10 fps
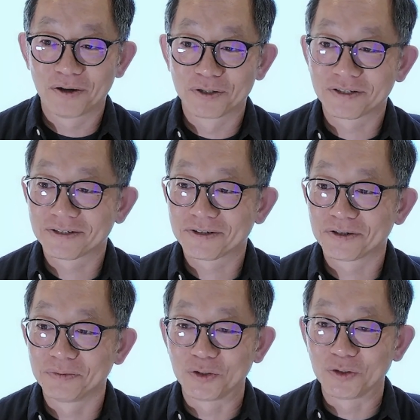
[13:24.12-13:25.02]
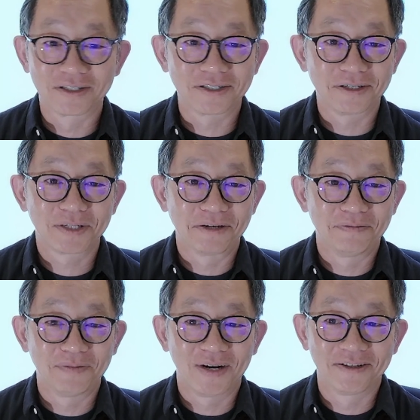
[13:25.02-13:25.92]
is going to be doing something
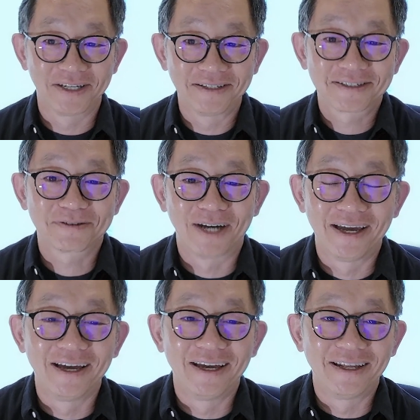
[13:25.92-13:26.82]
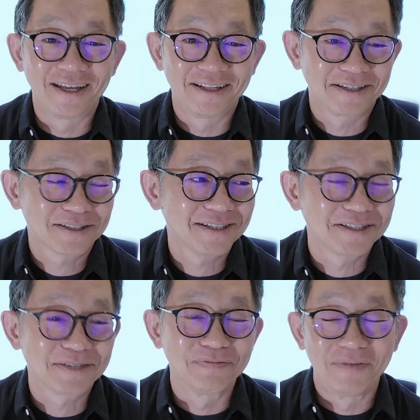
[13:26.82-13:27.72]
about it, right? And that's
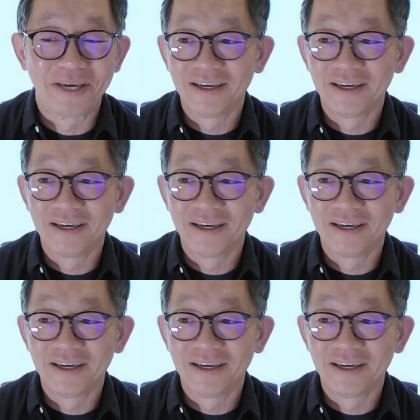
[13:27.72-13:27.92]
me,